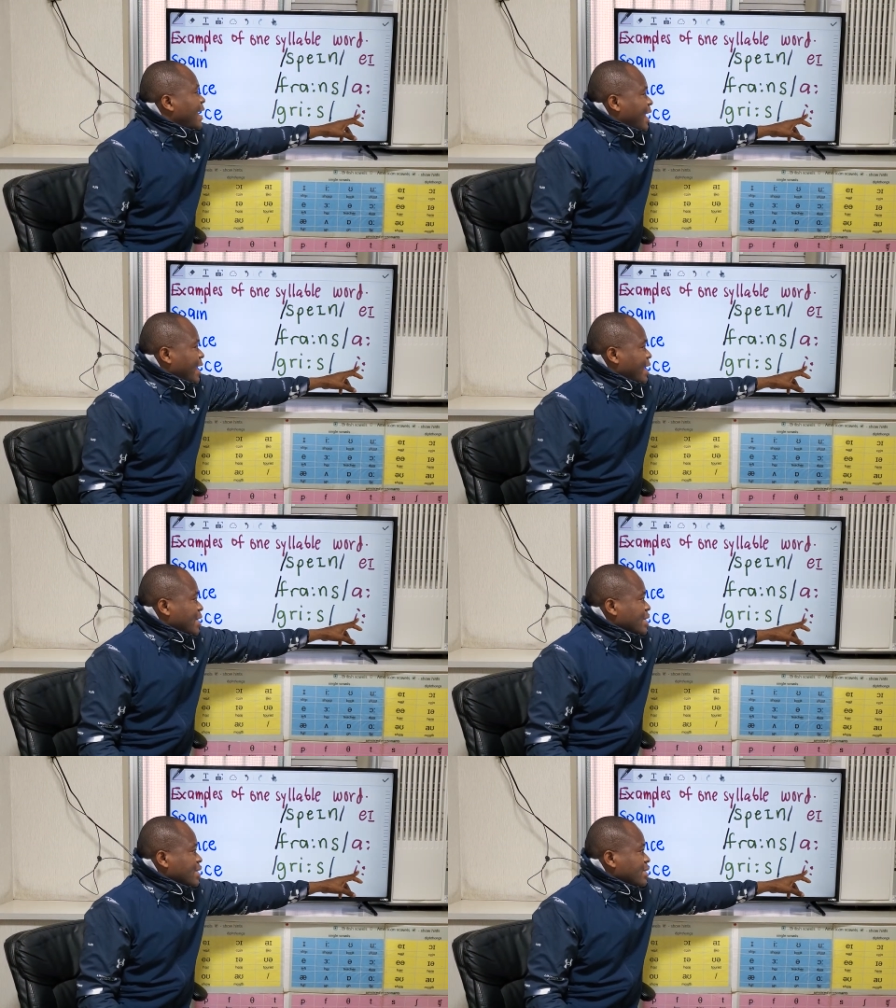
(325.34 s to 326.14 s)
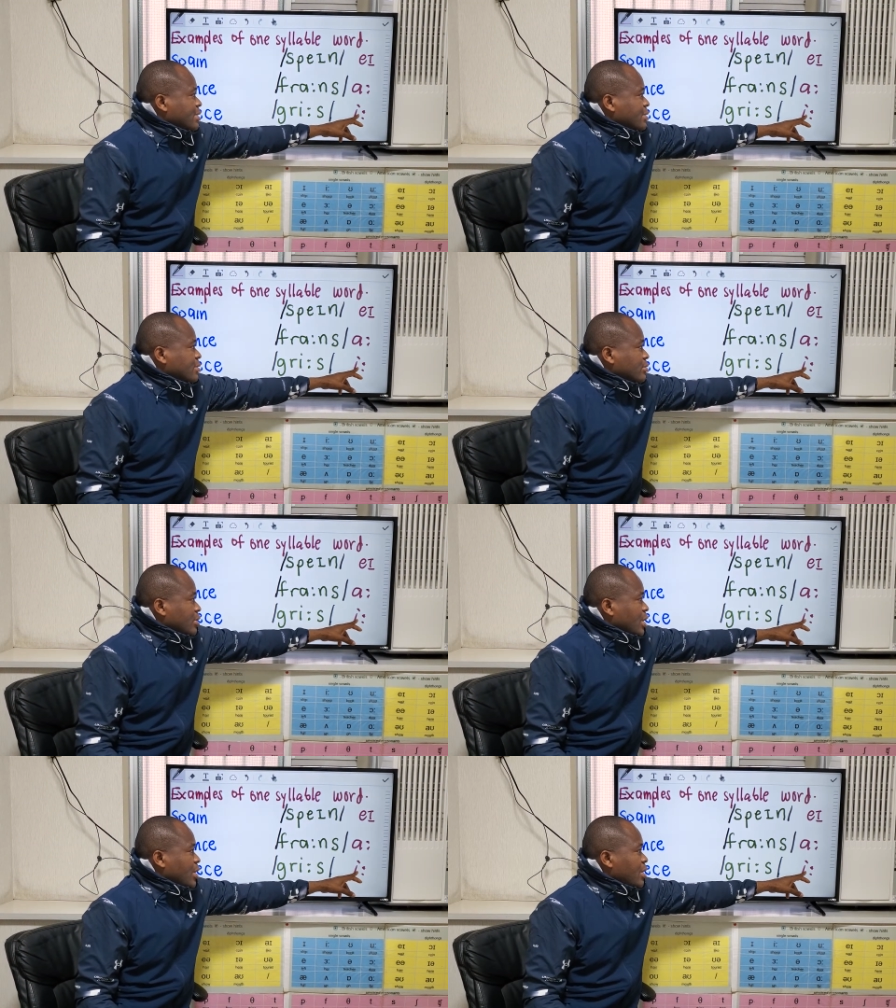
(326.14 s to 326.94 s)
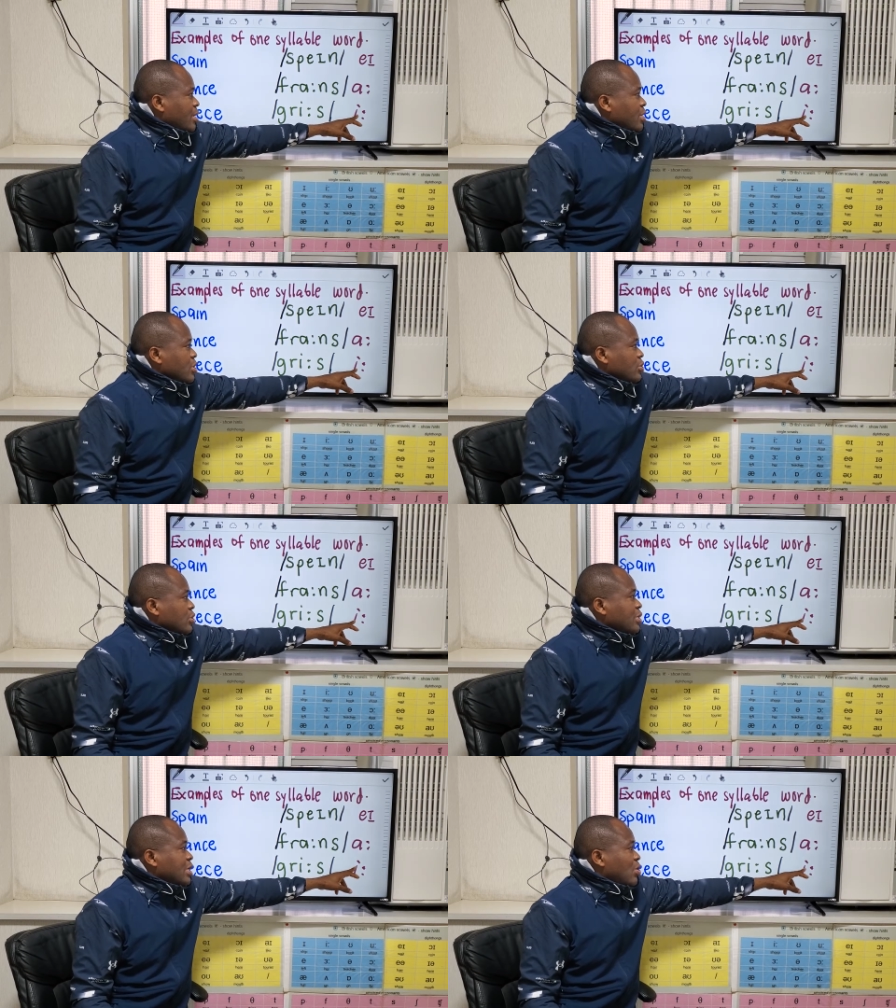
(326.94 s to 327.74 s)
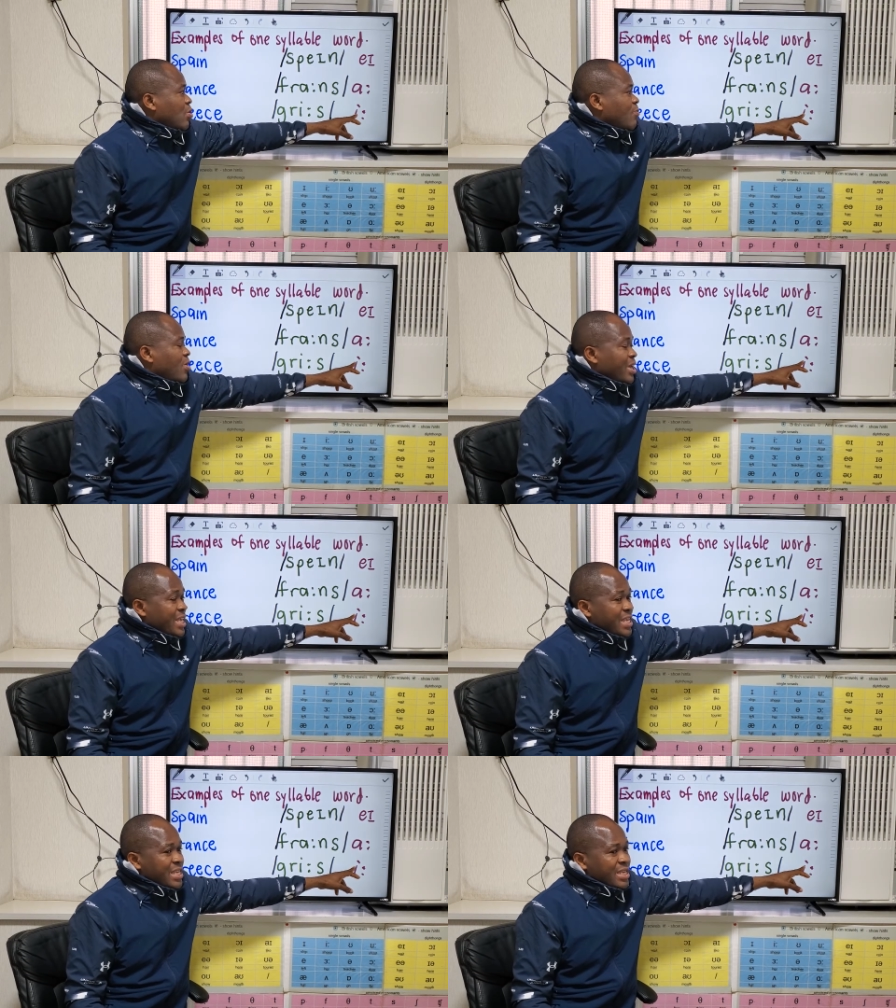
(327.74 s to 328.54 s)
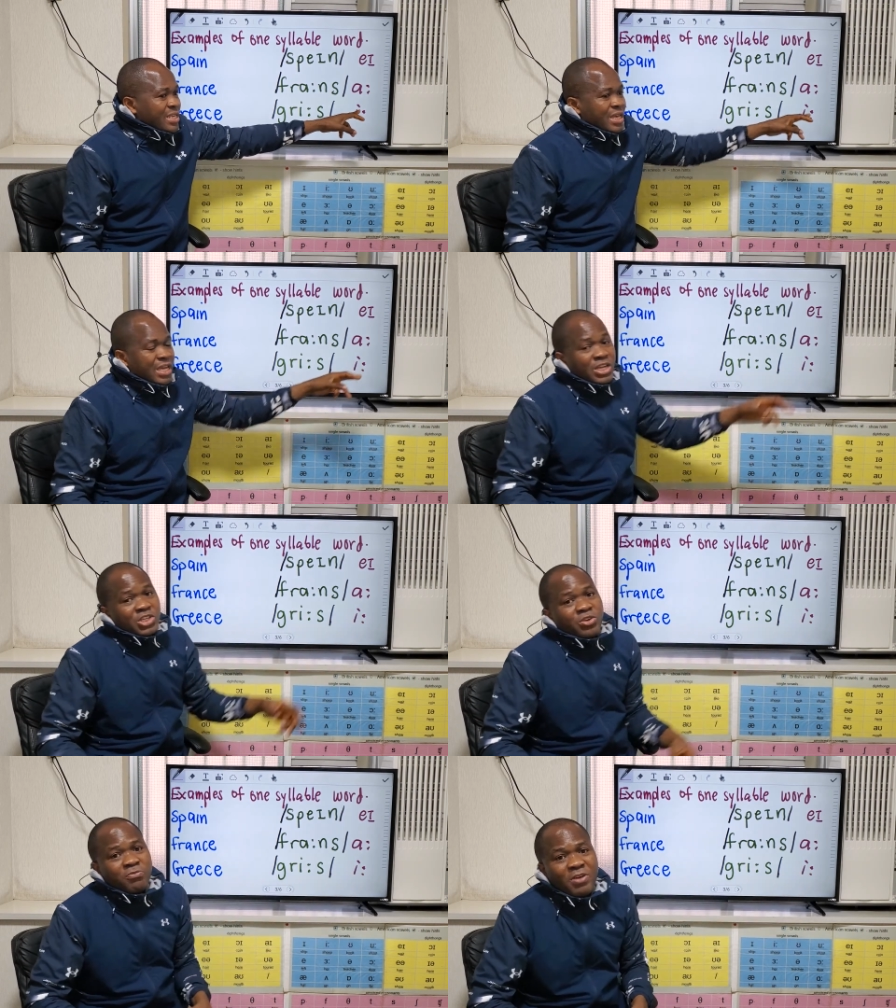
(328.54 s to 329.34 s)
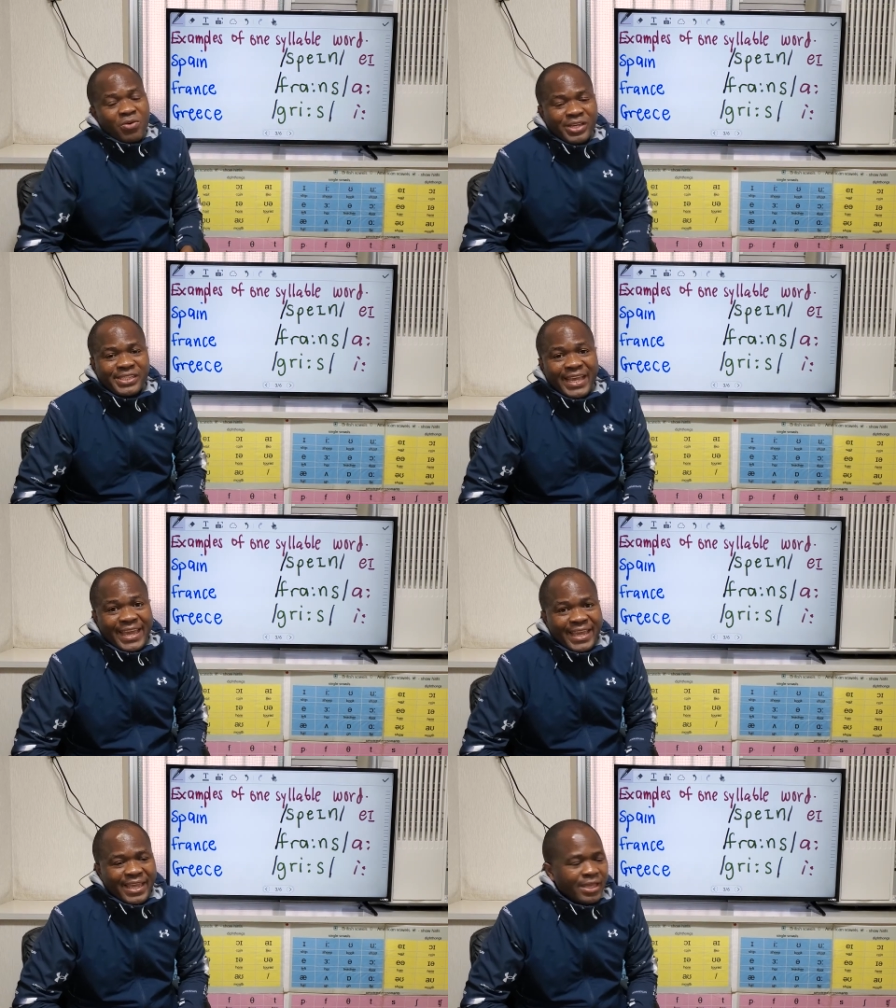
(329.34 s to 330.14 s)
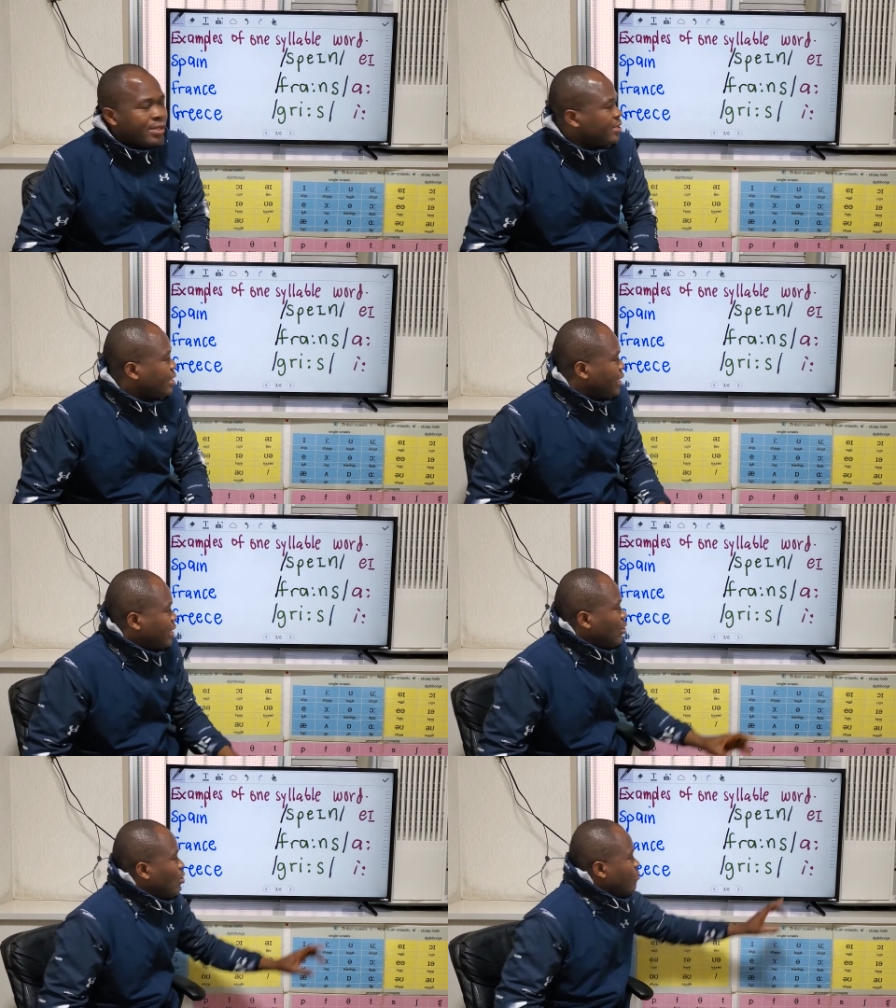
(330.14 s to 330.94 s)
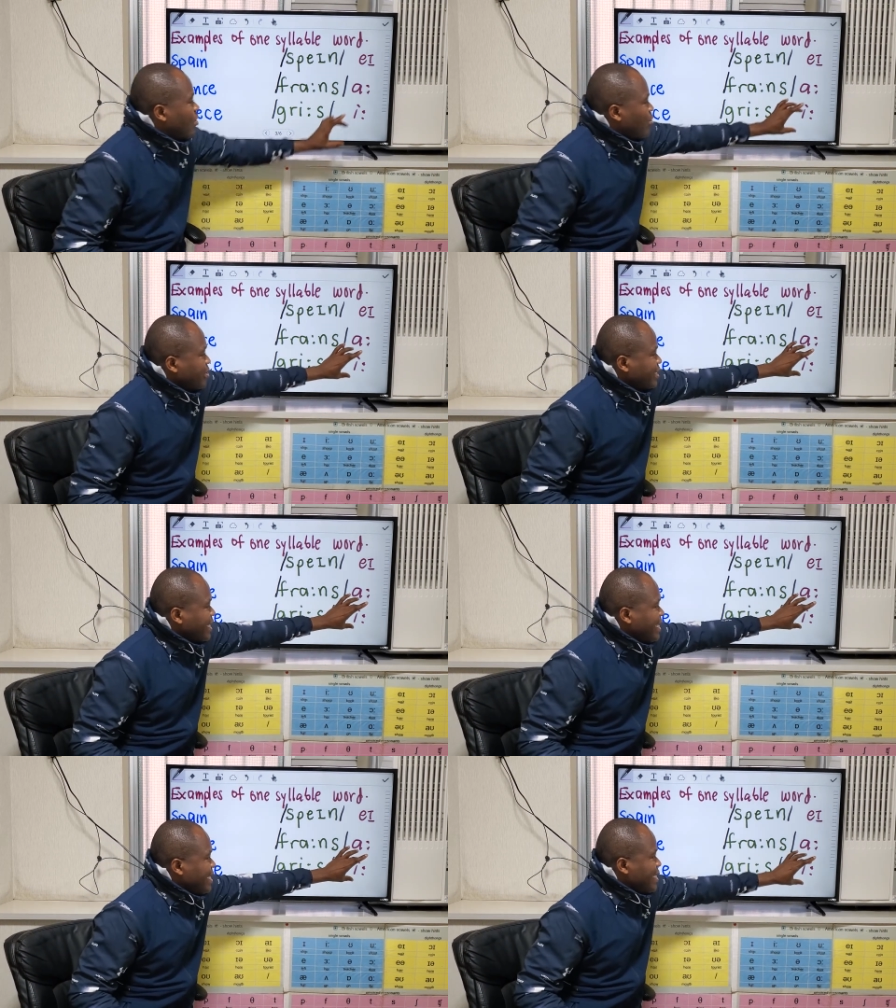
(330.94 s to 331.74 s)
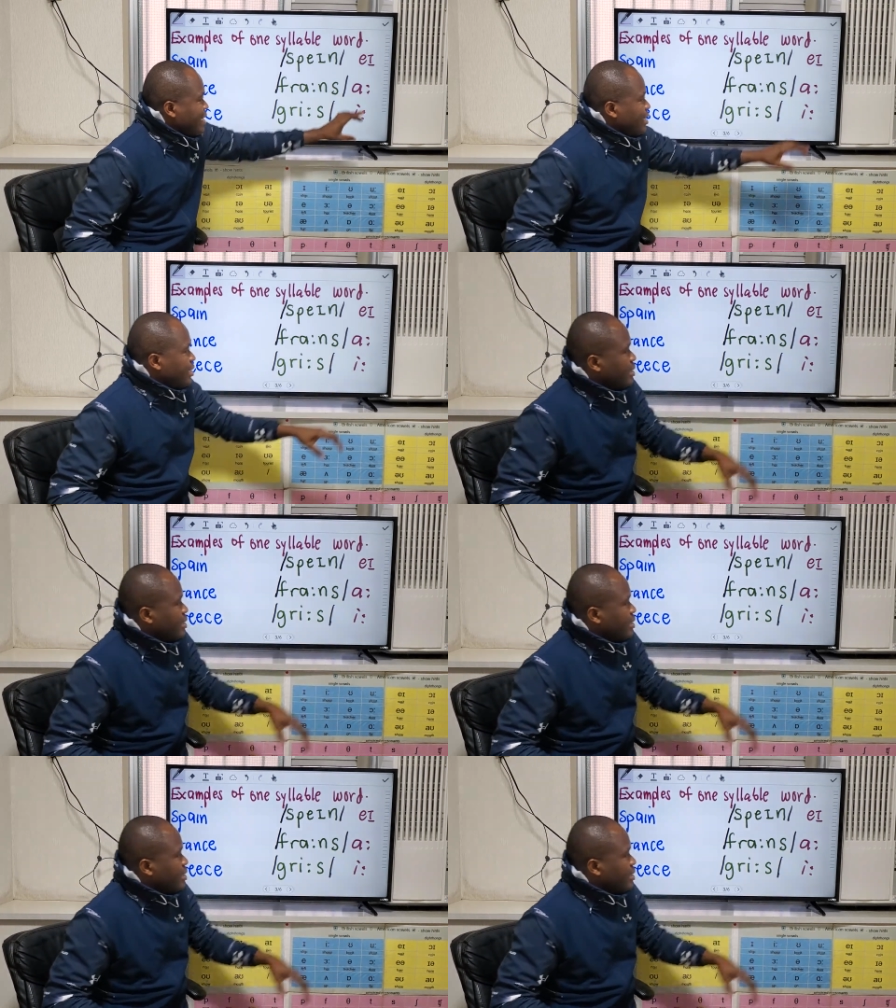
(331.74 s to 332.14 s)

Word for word: A. Okay? So this is a long vowel, E. And the short vowel is A. The long vowel is E.